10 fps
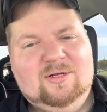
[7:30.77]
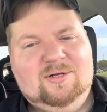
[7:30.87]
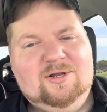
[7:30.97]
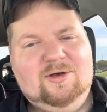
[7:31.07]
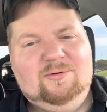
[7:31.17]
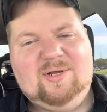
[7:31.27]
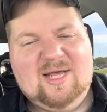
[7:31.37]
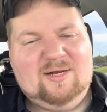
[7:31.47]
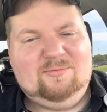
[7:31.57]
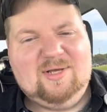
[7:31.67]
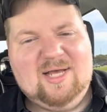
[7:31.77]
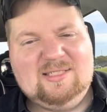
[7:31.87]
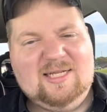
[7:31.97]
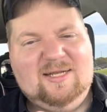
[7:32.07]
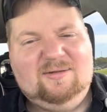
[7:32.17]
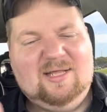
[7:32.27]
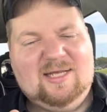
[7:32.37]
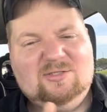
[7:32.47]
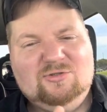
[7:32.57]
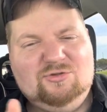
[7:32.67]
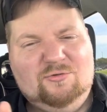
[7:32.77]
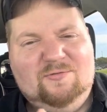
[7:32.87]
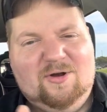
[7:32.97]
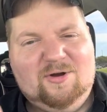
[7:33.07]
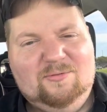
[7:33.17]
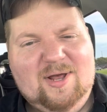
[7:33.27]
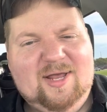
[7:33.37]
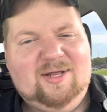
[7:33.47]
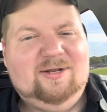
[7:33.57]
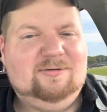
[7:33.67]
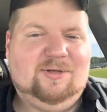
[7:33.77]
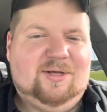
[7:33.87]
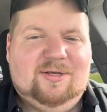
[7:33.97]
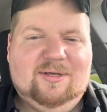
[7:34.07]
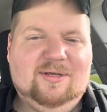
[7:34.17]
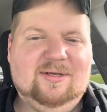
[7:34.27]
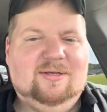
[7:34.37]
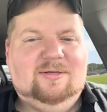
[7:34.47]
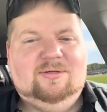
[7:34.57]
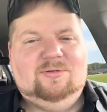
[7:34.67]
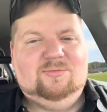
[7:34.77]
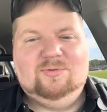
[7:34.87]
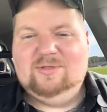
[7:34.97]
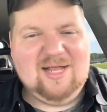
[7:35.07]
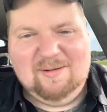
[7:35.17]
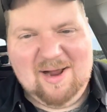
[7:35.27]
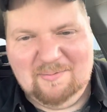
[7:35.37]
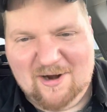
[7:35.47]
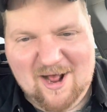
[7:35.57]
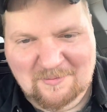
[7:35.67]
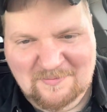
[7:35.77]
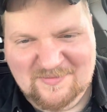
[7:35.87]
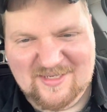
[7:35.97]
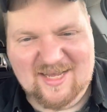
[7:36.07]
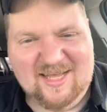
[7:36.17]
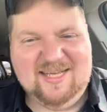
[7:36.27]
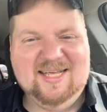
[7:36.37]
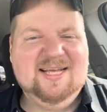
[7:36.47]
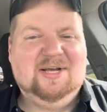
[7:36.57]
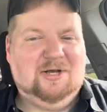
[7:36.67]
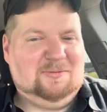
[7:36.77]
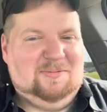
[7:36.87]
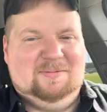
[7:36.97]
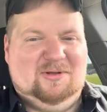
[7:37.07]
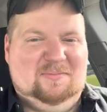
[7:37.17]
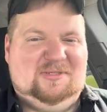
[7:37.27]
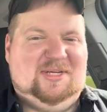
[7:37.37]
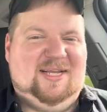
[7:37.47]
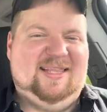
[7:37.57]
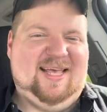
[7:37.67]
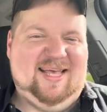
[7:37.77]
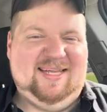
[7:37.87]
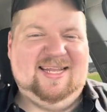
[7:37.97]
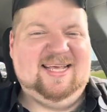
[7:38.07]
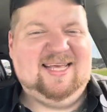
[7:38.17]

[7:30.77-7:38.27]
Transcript: no, we gotta stay like so far away. And I was like, well, it's not my problem. Hook me up to a machine then.